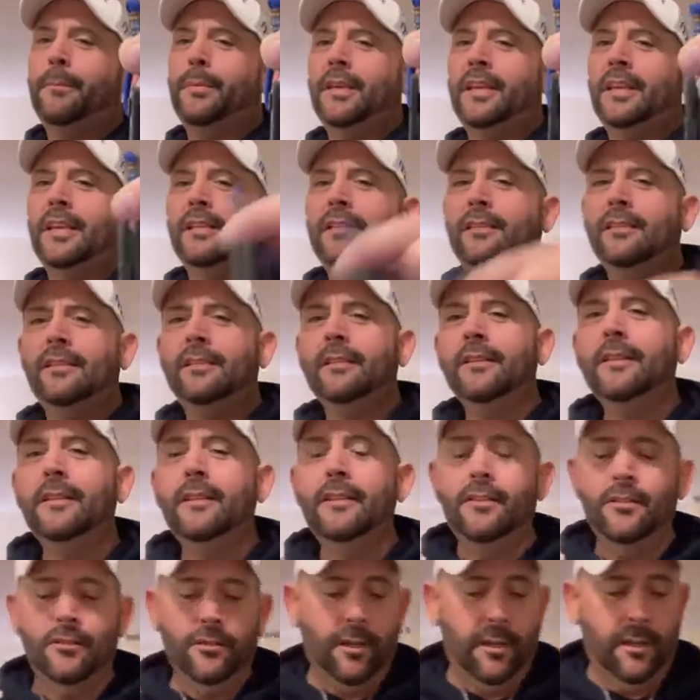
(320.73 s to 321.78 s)
beads.
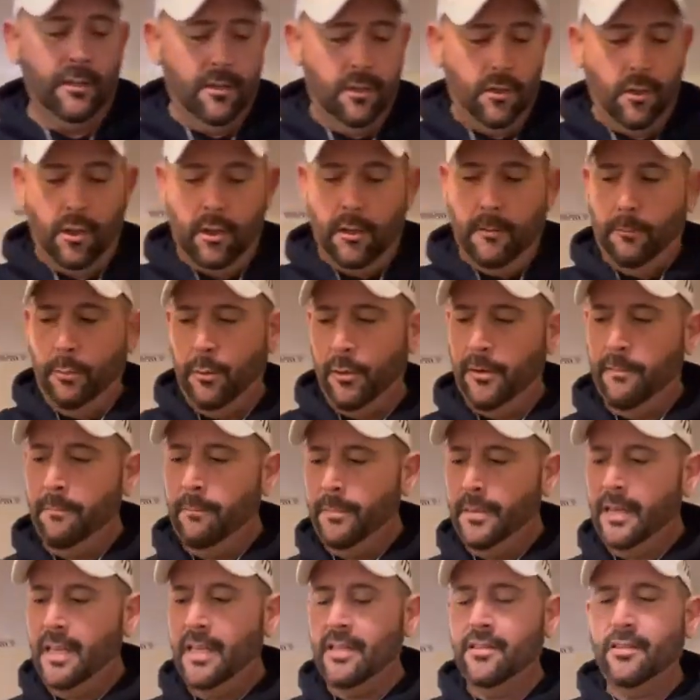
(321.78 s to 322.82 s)
So I started
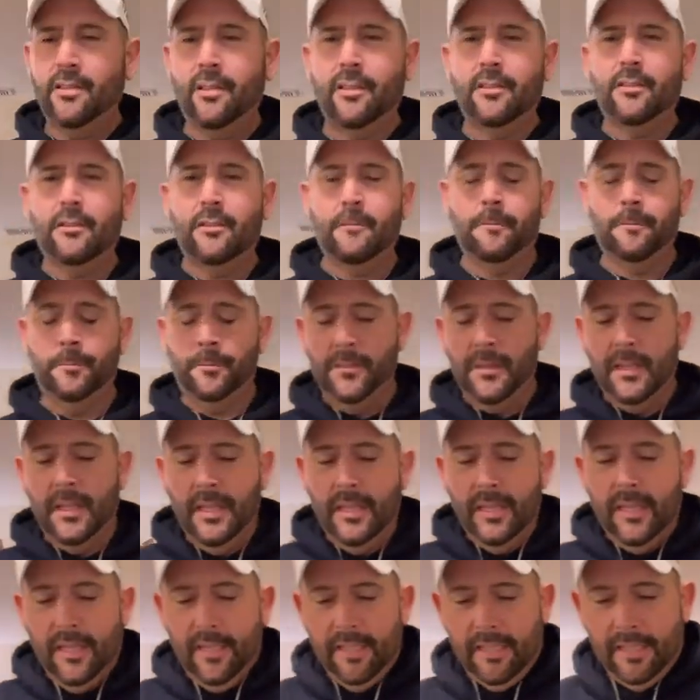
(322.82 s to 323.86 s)
putting beads on some
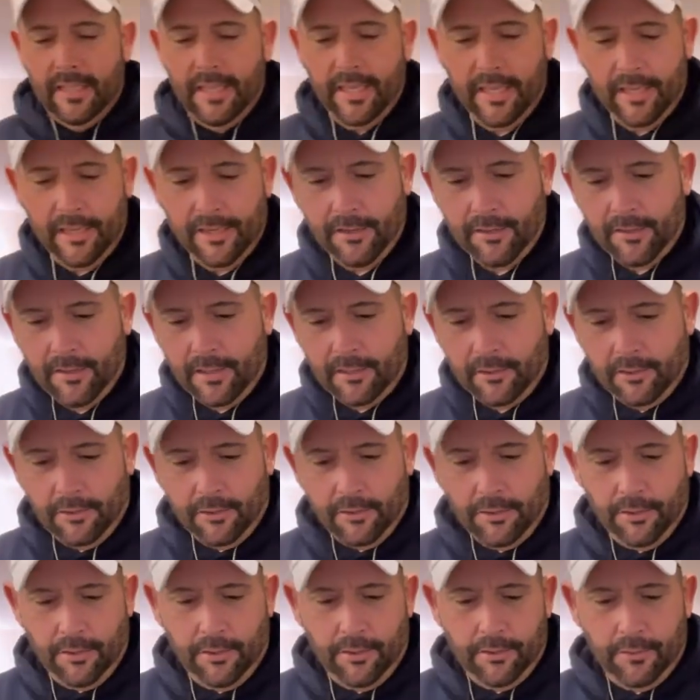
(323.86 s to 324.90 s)
gear. I'll
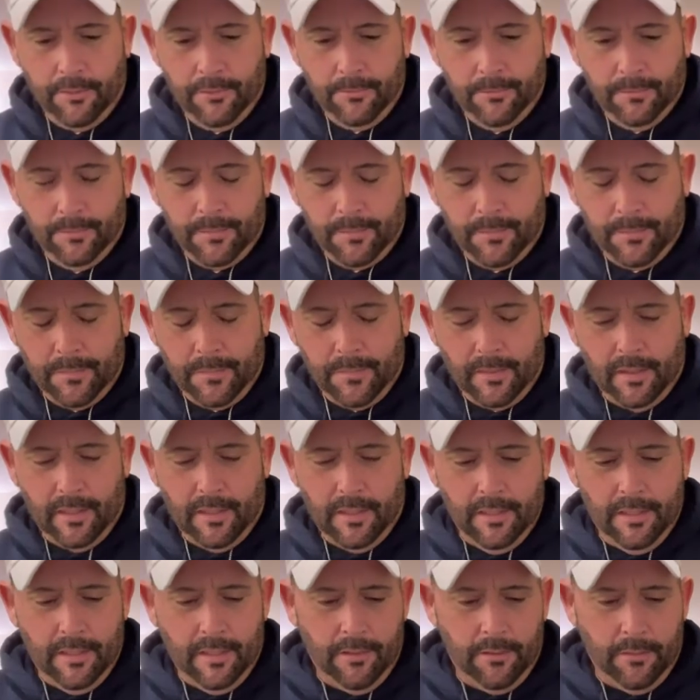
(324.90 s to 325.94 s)
show you
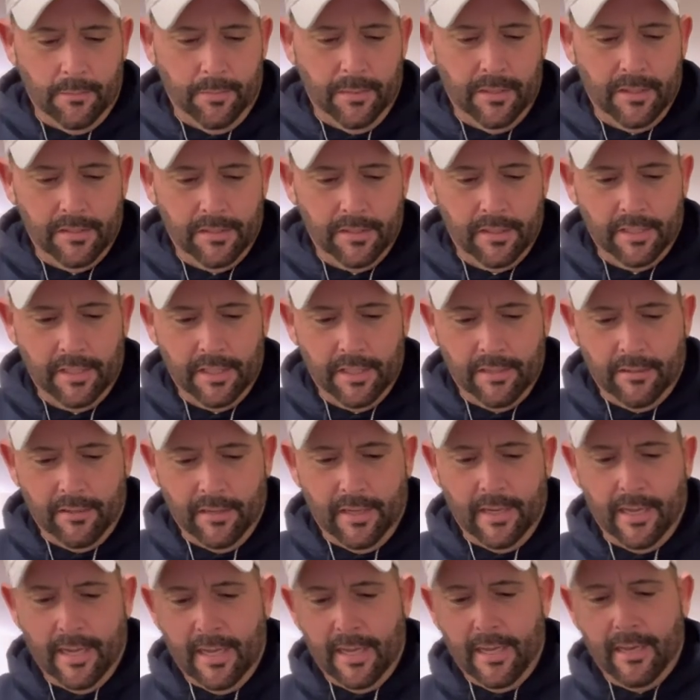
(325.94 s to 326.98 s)
Another piece of gear
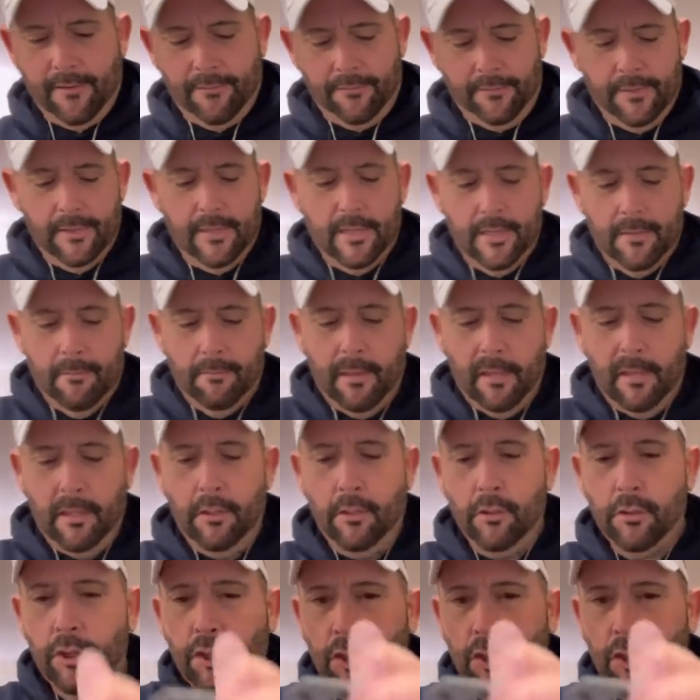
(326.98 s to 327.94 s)
I have, my little